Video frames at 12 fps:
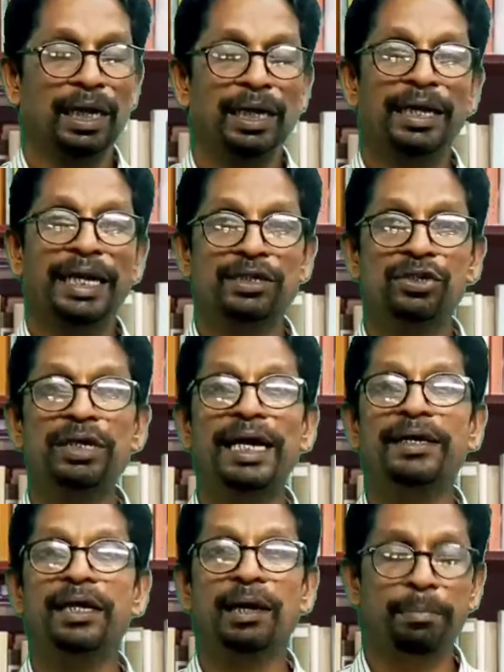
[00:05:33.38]
Next
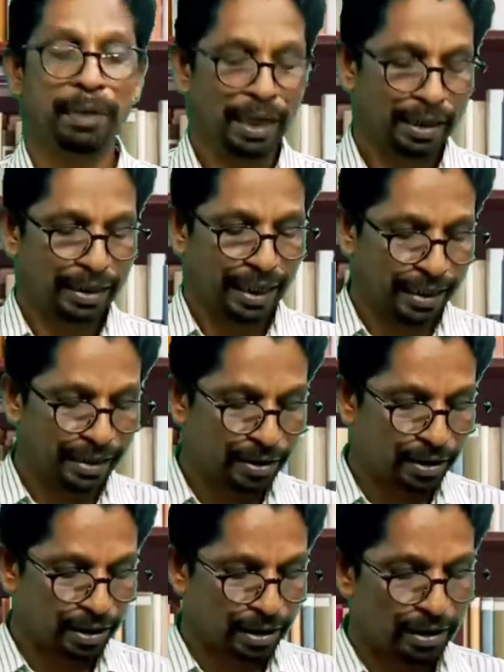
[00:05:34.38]
item, that
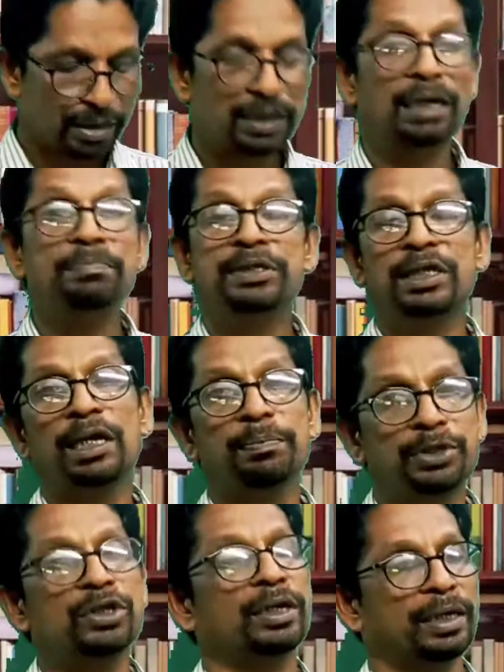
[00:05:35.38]
is
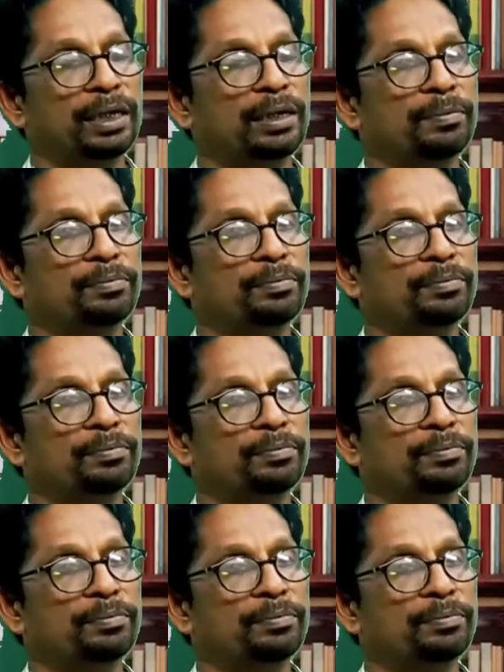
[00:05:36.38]
subscription.